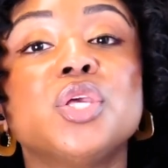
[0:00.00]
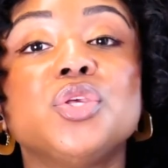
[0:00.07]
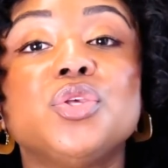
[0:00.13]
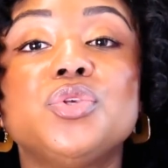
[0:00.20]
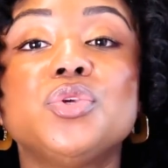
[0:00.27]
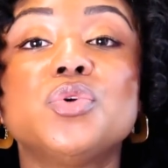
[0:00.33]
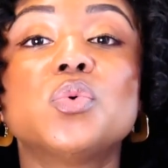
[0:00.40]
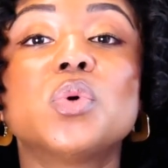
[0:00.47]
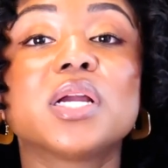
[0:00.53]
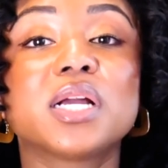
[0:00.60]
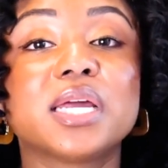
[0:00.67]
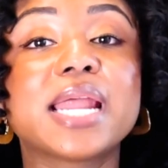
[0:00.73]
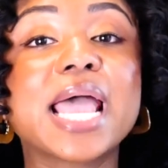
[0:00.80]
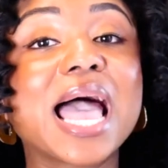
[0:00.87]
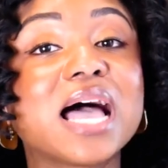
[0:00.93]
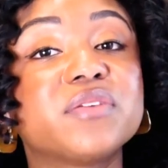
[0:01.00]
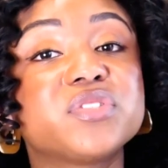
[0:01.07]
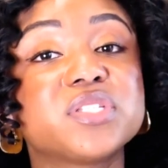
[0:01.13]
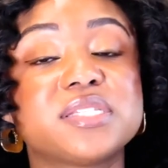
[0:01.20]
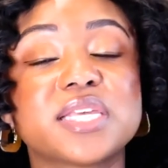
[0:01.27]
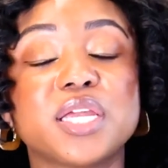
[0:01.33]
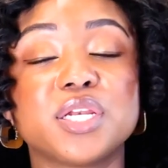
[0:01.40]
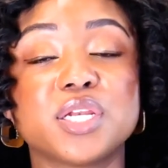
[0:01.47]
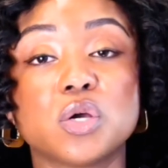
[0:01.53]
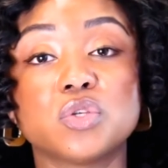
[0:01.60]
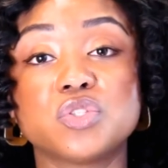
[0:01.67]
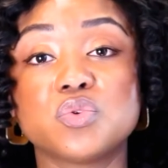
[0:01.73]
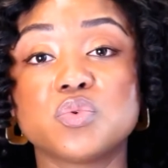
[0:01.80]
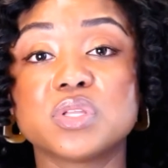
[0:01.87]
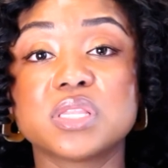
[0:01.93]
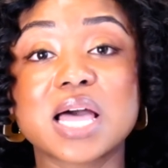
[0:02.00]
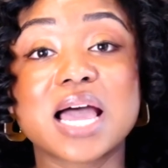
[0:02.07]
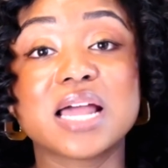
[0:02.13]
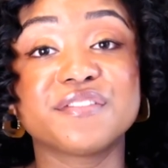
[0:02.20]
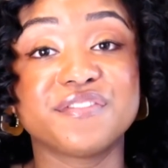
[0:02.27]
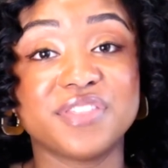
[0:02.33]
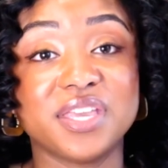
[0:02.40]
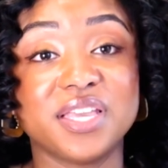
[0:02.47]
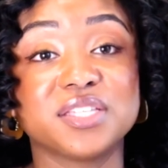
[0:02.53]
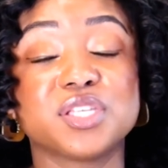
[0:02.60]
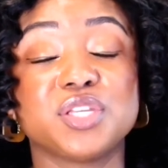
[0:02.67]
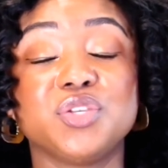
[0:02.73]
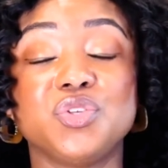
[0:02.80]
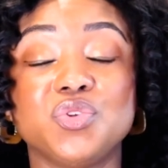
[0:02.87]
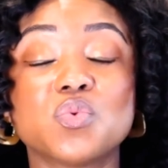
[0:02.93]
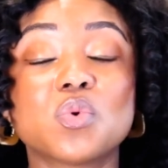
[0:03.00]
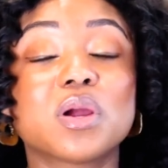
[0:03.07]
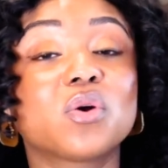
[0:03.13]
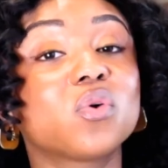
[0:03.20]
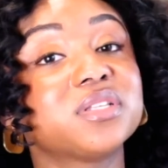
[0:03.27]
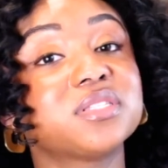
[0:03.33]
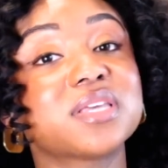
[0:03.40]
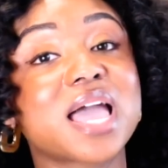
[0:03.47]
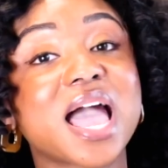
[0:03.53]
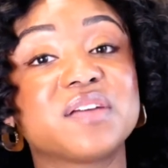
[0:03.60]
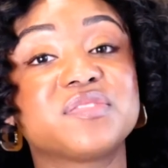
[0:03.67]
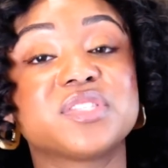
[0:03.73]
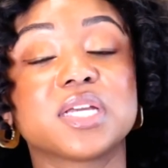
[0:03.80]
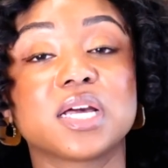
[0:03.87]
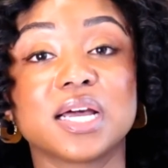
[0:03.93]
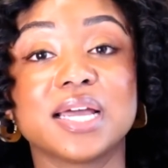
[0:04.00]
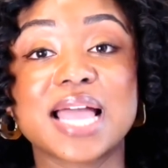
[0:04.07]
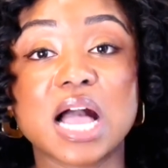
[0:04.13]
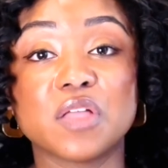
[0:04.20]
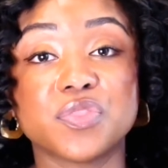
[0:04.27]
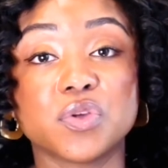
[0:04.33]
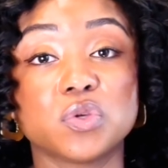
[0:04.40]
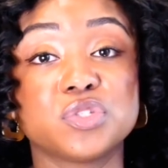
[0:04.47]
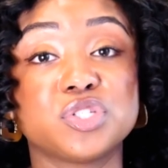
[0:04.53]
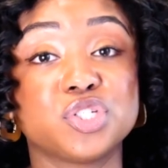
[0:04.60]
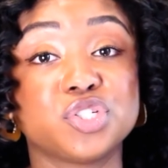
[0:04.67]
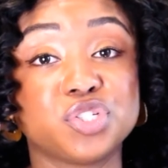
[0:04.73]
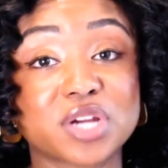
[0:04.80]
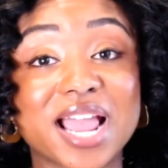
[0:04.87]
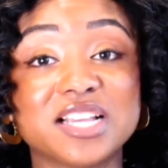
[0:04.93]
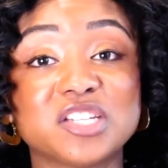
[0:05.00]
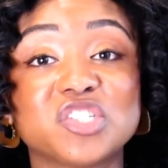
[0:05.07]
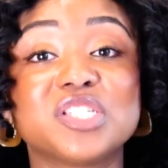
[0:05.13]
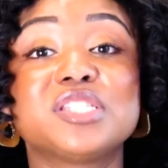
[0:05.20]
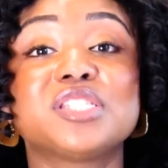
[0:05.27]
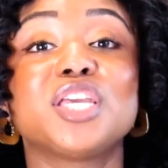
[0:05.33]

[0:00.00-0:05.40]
you are going to have to say no to a lot of things, and you are going to have to cut out those distractions,